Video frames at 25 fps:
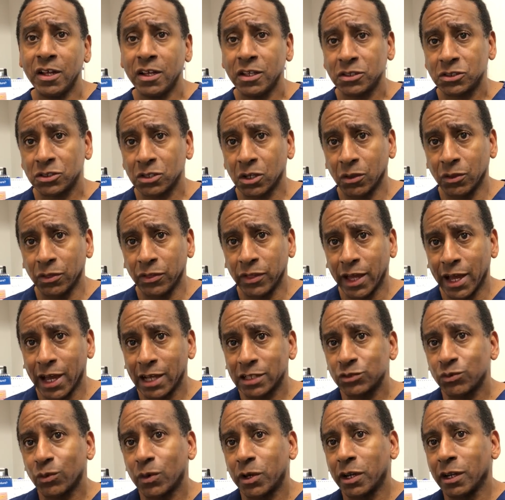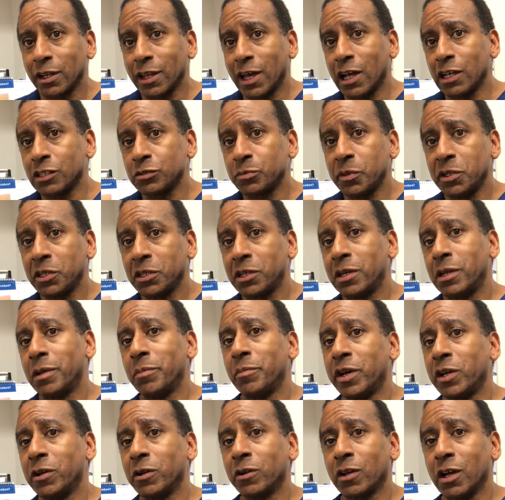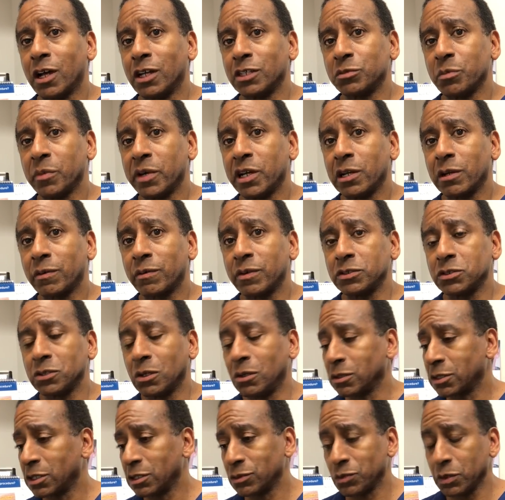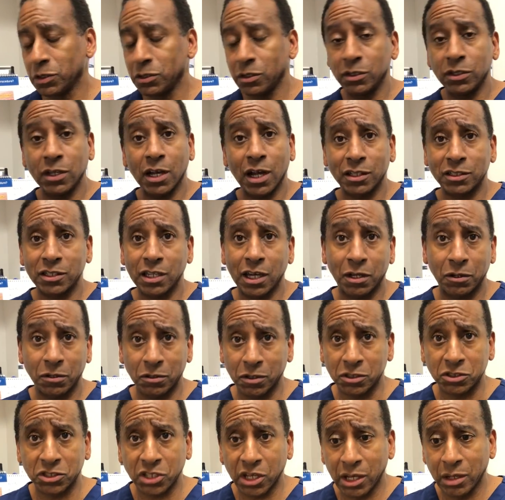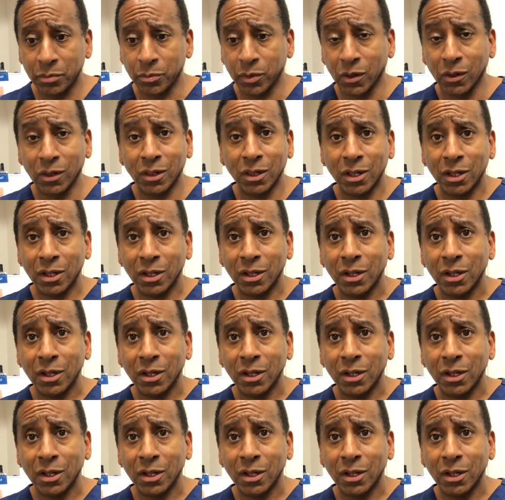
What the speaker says: So that's what allows me to get a better cosmetic result. Because when you're knocked out on the table